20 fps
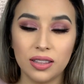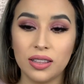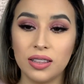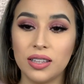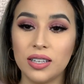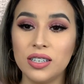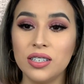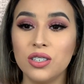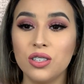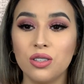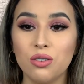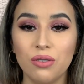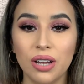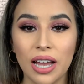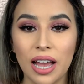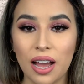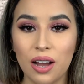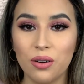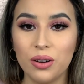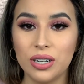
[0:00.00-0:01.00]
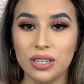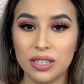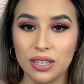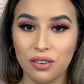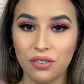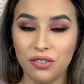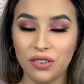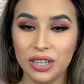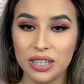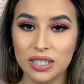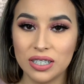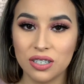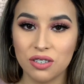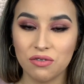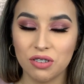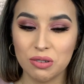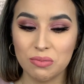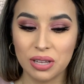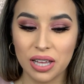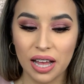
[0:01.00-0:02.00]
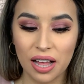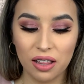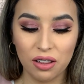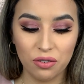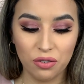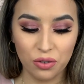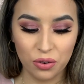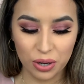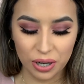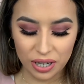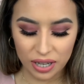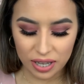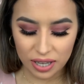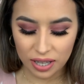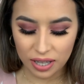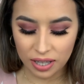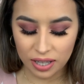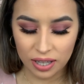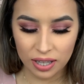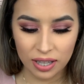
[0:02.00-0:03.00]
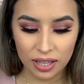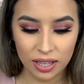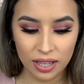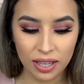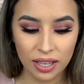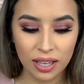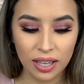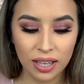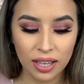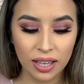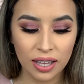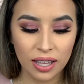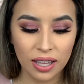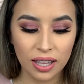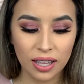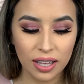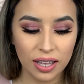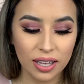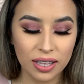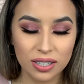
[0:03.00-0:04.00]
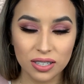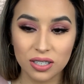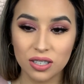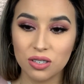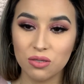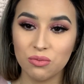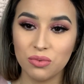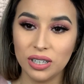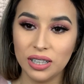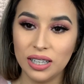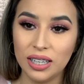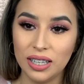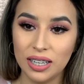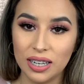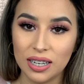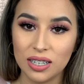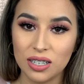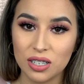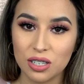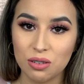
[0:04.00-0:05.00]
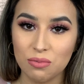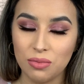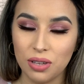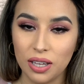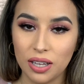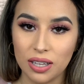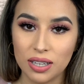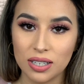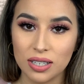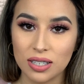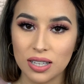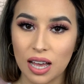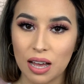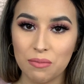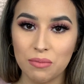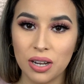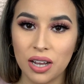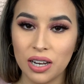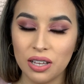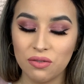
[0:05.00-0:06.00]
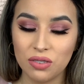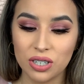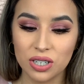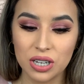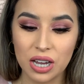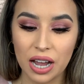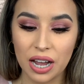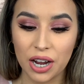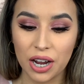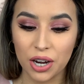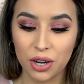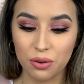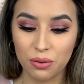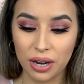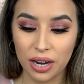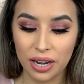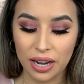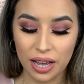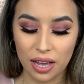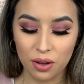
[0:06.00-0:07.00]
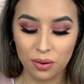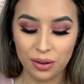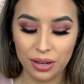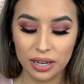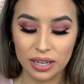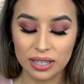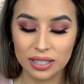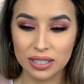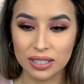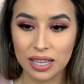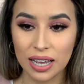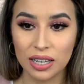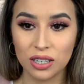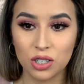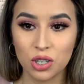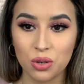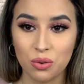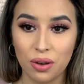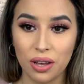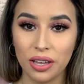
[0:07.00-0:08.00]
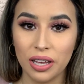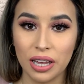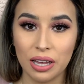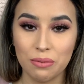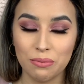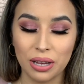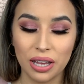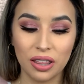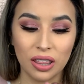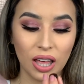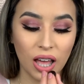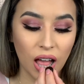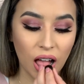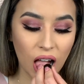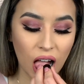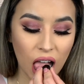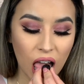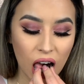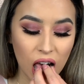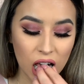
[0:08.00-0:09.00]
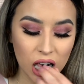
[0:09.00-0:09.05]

this three hour difference from California is really getting to me because I'm not even tired right now and it's like 2 a.m. I think.